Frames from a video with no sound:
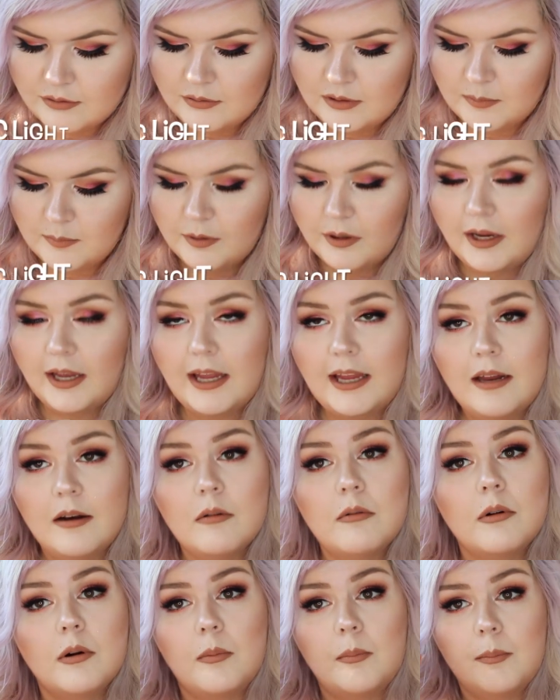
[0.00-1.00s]
to number eight,
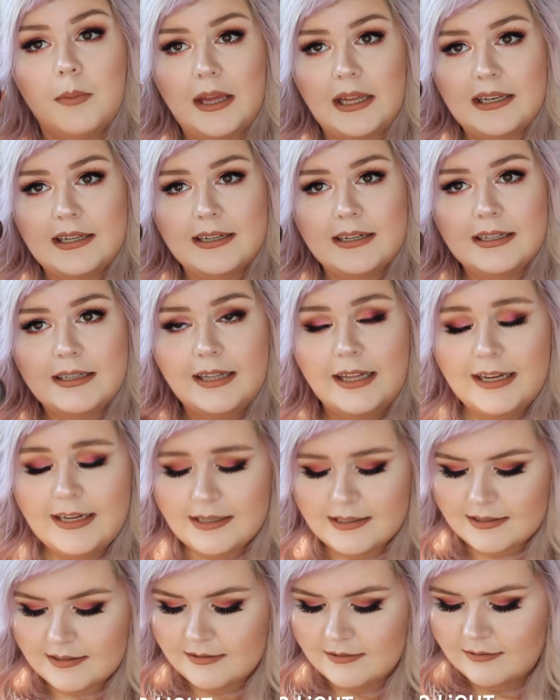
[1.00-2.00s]
Romantic
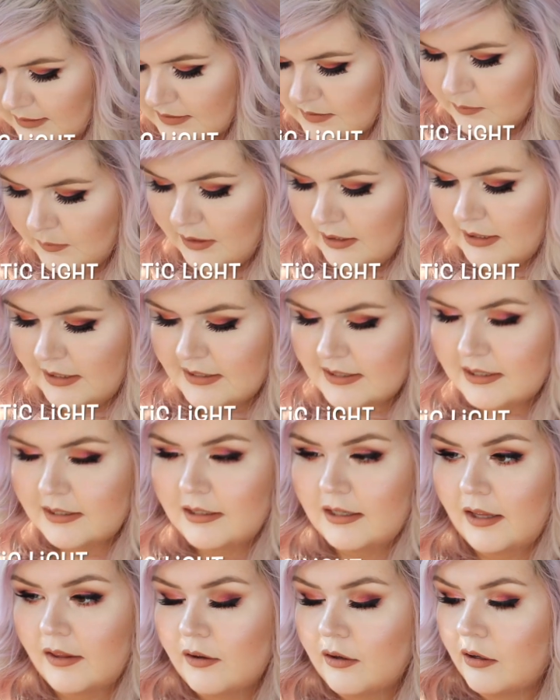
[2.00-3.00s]
Light. This one is
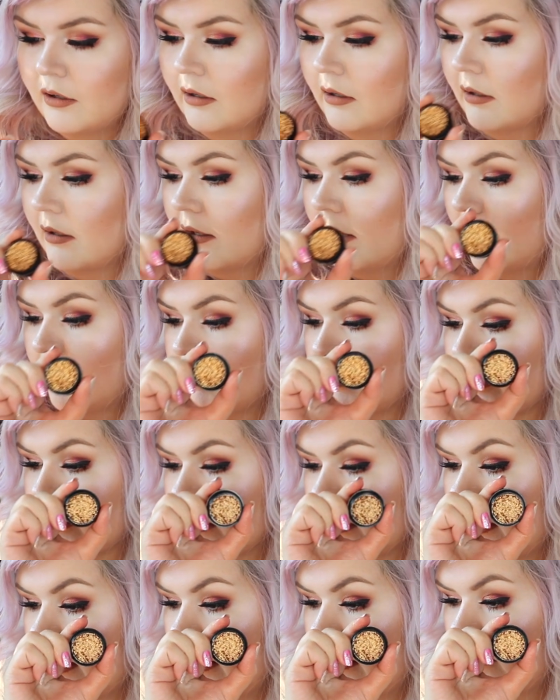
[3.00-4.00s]
another copper
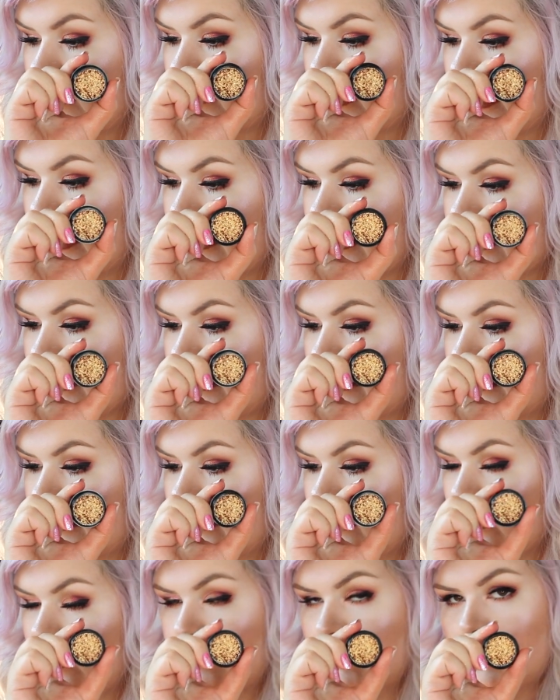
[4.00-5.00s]
shade, but it's a
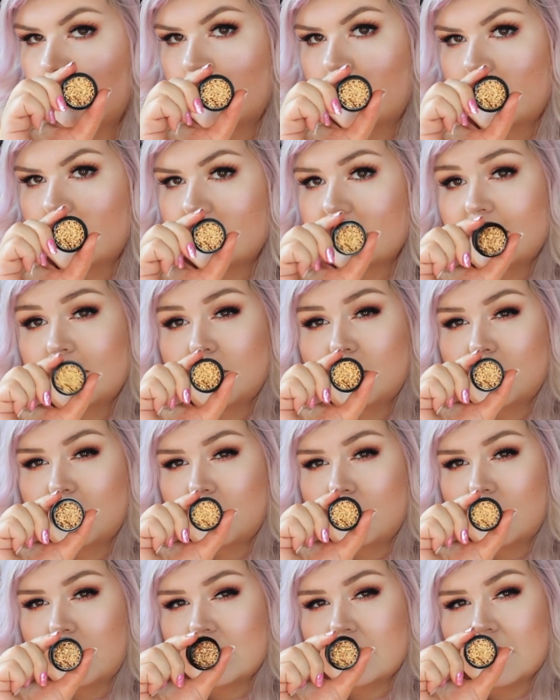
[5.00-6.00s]
little more
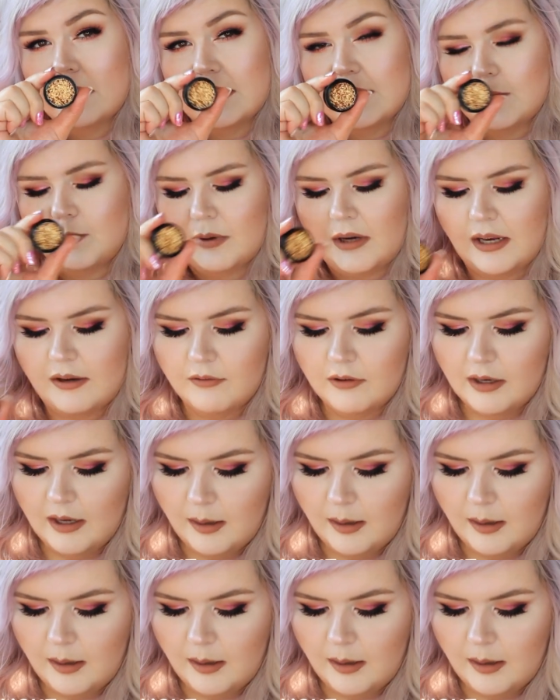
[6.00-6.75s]
subdued. It's not as bright of a